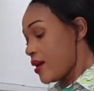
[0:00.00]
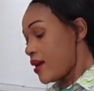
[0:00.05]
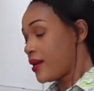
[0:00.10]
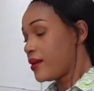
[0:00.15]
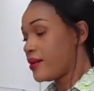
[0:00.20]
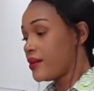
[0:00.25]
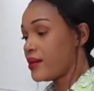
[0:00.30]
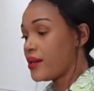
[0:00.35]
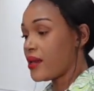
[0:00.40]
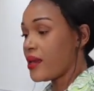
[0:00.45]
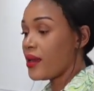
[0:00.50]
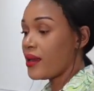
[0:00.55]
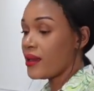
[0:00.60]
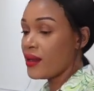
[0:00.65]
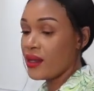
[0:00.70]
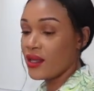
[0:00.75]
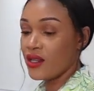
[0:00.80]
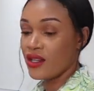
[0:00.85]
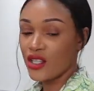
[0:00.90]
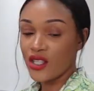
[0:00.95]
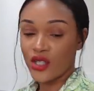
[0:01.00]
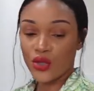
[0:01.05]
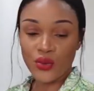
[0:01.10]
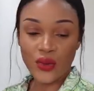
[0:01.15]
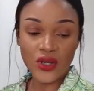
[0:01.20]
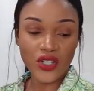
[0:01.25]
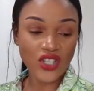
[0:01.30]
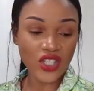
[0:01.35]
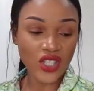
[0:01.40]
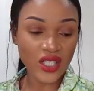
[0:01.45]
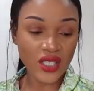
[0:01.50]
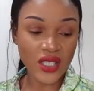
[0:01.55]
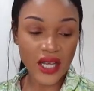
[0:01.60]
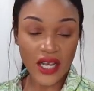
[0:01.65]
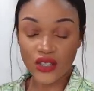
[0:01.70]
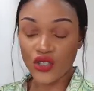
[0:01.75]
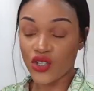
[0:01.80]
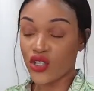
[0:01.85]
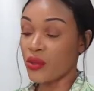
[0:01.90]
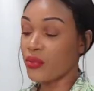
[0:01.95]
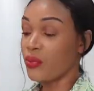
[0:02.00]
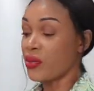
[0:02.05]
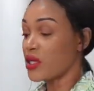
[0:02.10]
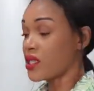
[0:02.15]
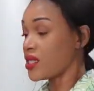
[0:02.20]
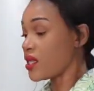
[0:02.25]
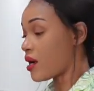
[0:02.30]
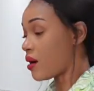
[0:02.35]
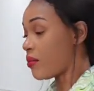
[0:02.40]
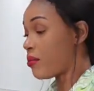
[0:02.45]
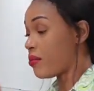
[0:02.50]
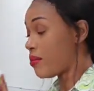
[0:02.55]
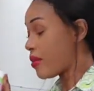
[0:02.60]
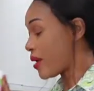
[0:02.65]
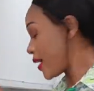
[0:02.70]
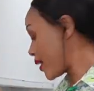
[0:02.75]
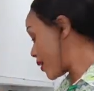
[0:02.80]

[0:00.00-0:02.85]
And then this one, she actually picked it up by